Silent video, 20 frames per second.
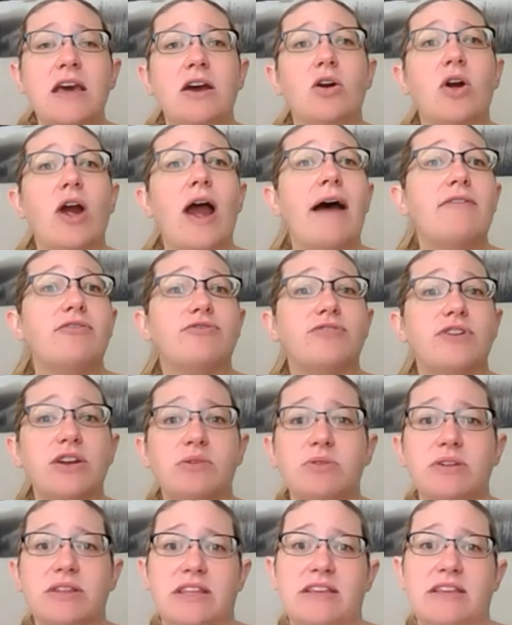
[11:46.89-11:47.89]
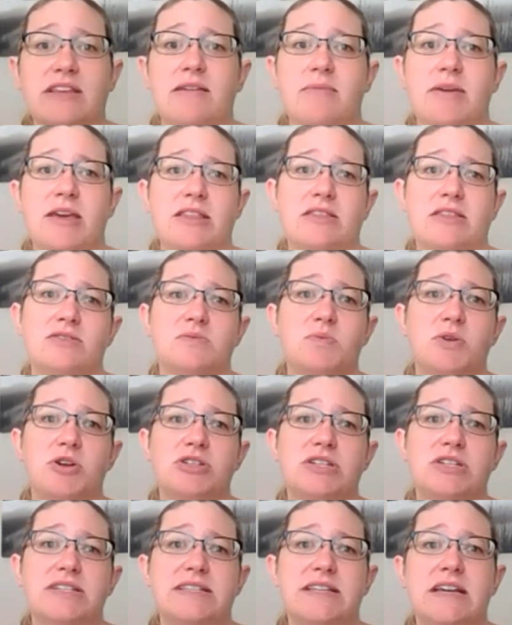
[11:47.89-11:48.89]
or how frequently they make those
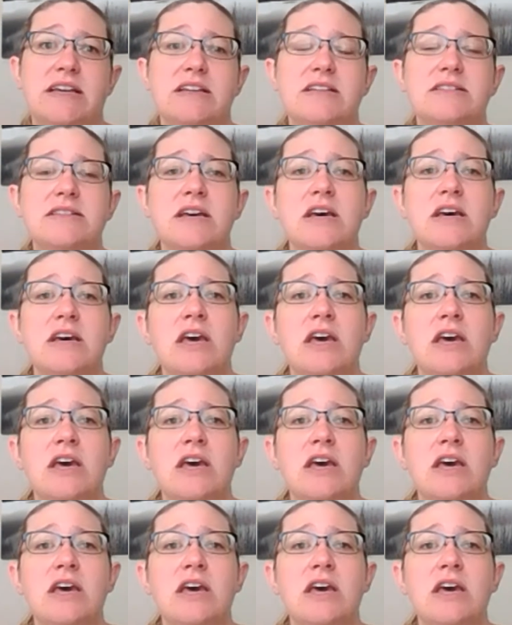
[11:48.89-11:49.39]
purchases.